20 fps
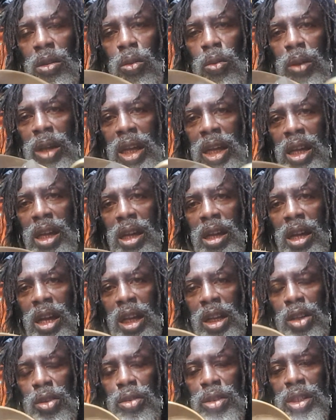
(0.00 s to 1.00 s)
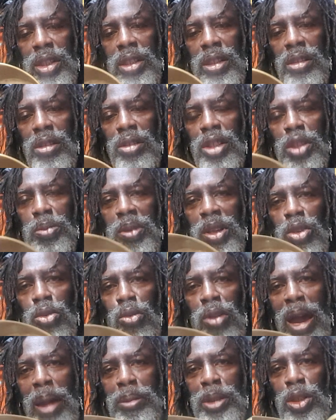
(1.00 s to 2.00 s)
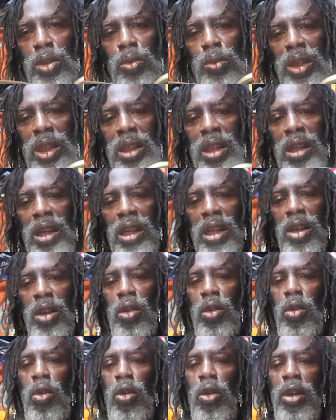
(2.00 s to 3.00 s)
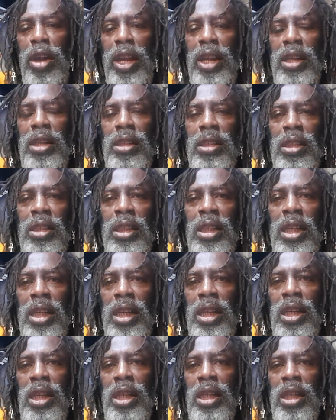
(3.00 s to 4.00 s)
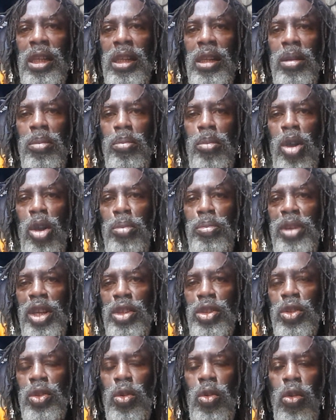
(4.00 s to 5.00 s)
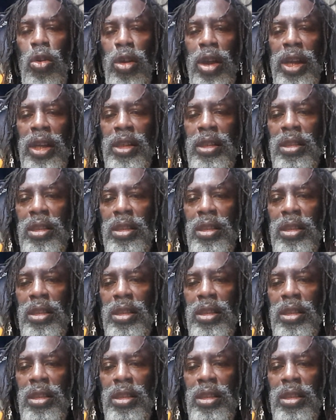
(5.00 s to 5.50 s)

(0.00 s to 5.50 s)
where a crystal has been wrapped with the coil, Mobius coil.